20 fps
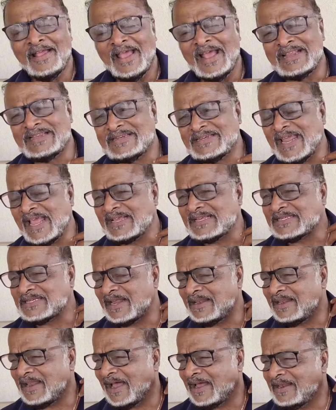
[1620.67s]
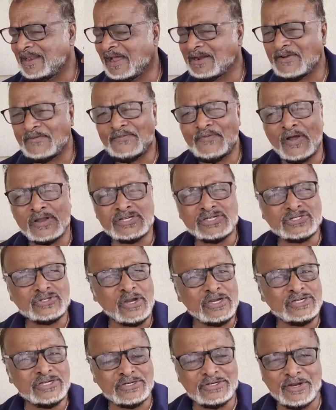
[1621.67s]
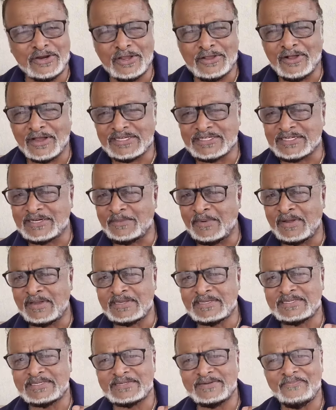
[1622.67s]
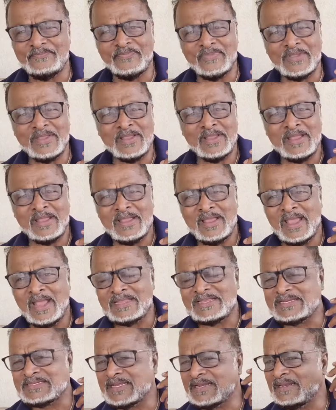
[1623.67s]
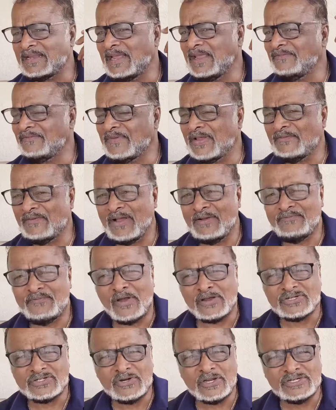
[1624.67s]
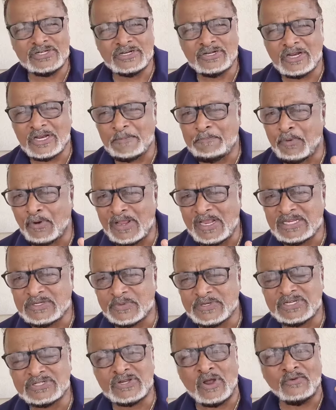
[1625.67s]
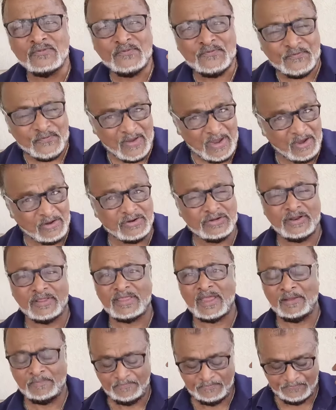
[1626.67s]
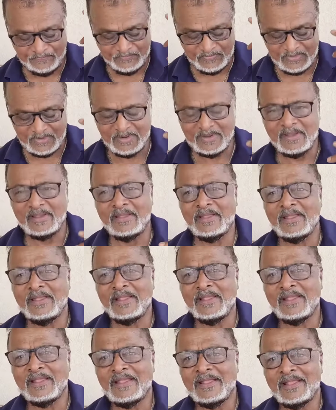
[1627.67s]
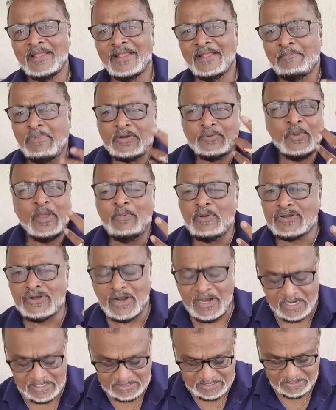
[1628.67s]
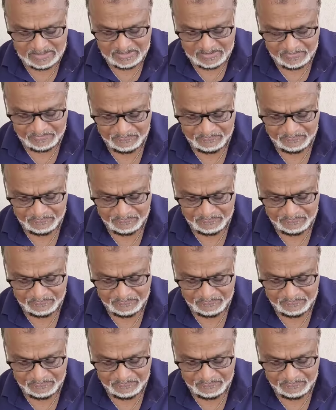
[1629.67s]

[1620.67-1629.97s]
It takes a, a lot of frustration to the customers. It is an, even a, a frustration to the police, which is unfair to them. But we will collect it.